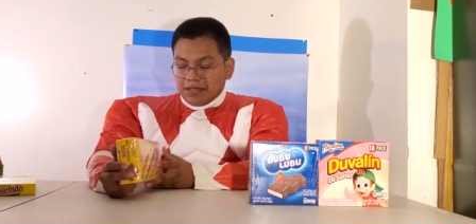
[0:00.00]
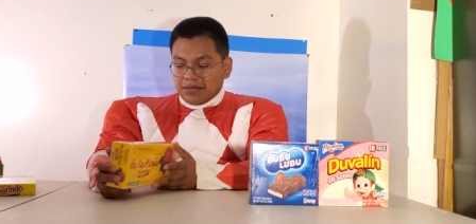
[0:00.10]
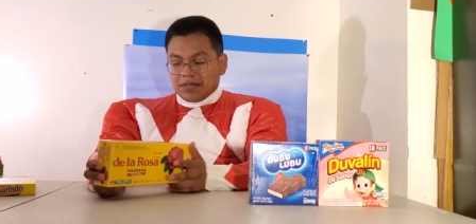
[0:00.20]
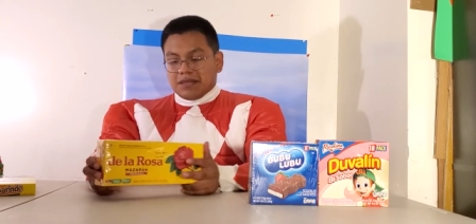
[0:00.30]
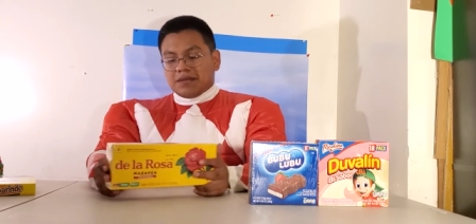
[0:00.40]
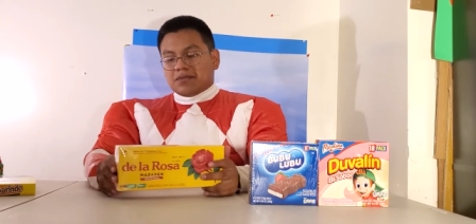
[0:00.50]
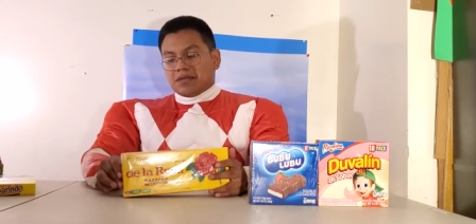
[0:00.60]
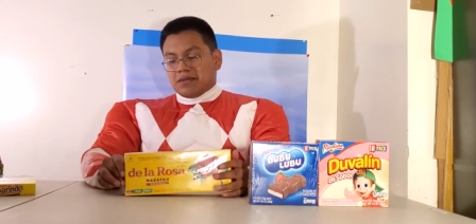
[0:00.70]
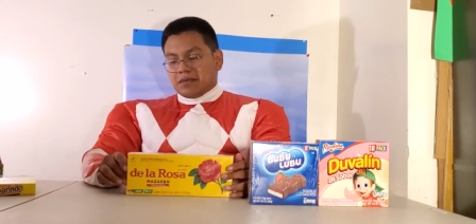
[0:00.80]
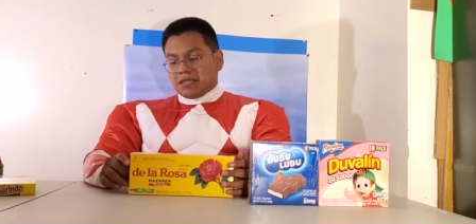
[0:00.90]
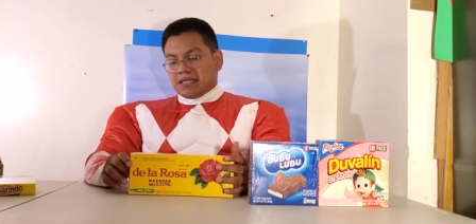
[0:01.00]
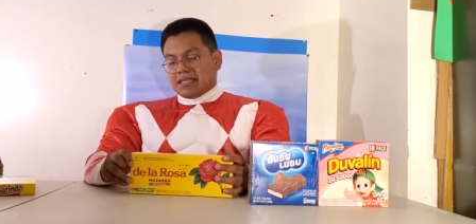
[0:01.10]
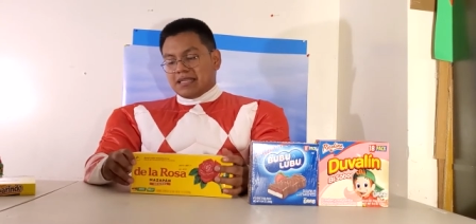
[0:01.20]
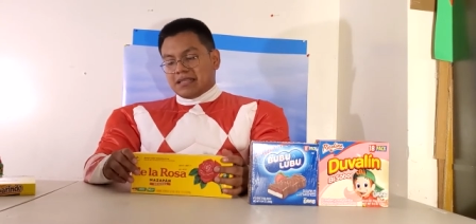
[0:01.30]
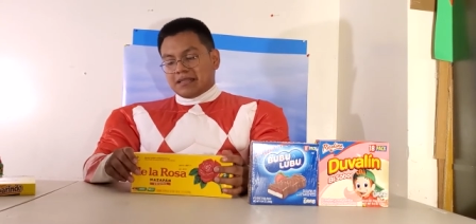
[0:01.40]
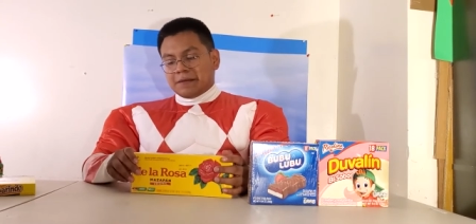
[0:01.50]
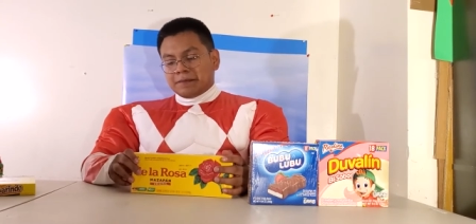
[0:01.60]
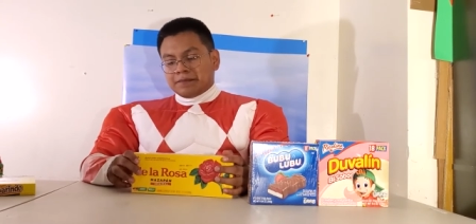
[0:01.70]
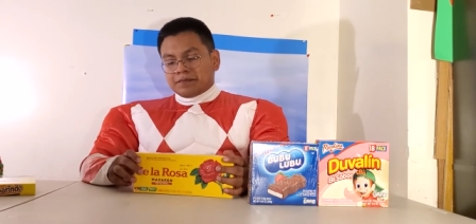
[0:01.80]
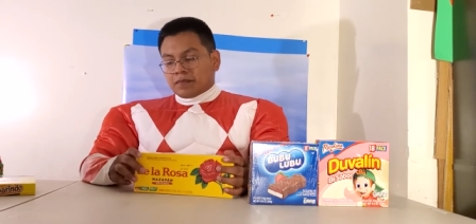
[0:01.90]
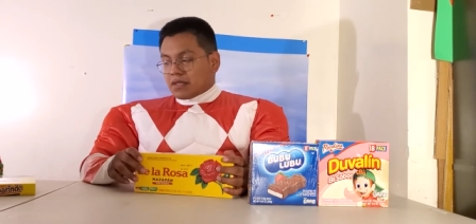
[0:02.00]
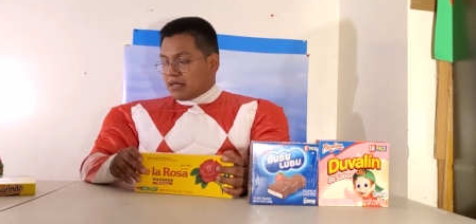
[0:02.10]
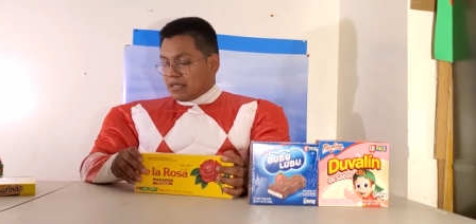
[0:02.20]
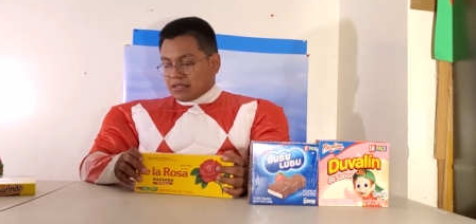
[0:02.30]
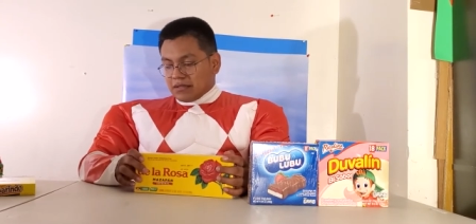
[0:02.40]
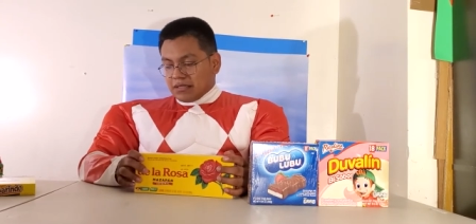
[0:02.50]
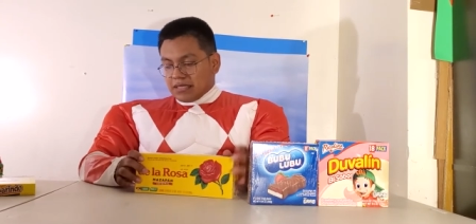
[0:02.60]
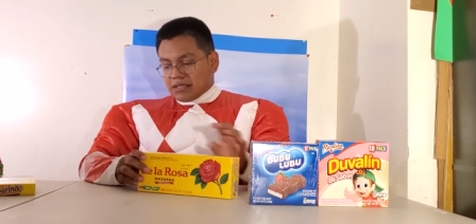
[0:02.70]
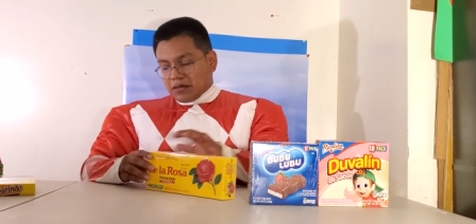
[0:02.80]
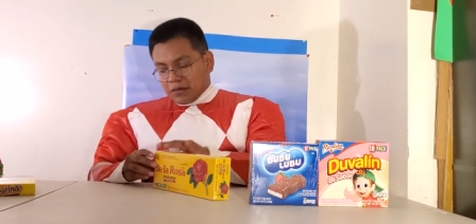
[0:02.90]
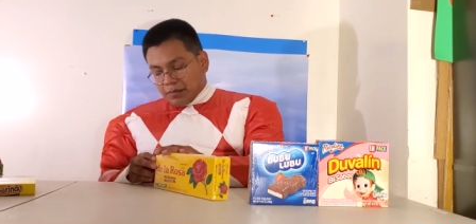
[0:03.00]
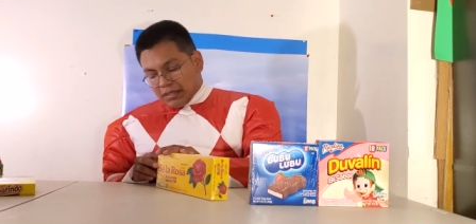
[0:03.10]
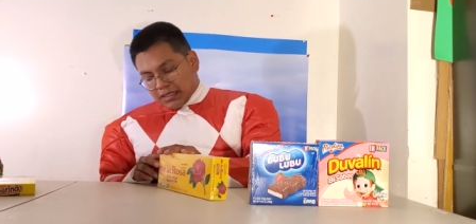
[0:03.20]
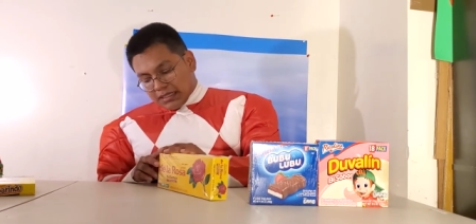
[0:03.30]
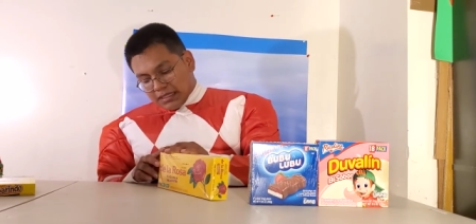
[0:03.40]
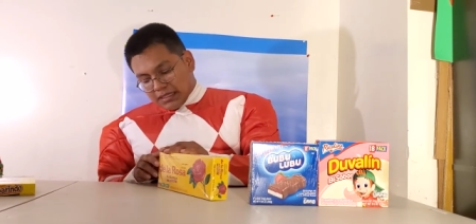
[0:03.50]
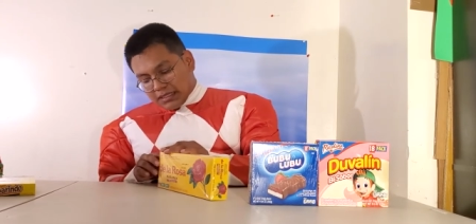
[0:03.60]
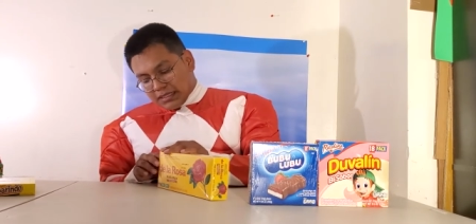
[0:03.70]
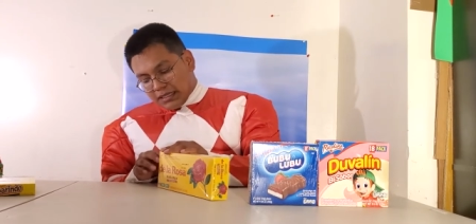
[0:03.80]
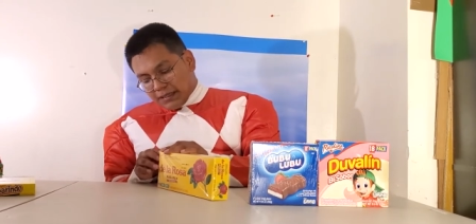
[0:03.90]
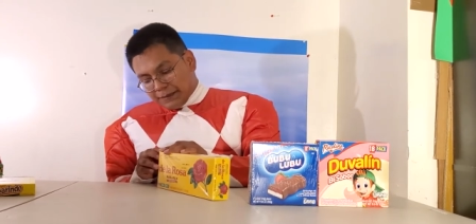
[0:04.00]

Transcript: May 2021 at the end. All right, so let's open this.